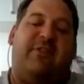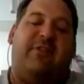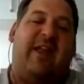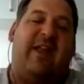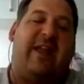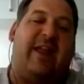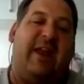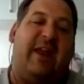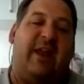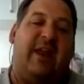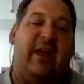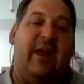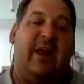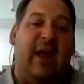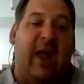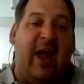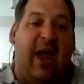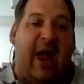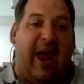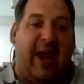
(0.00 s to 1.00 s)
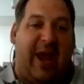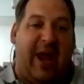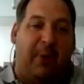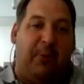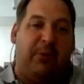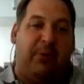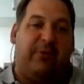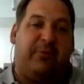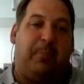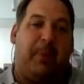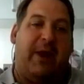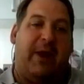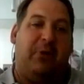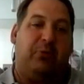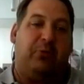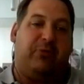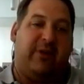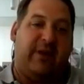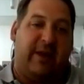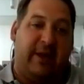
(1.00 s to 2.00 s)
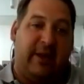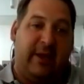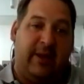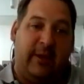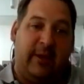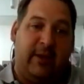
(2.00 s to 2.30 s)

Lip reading: to take an hour's penalty.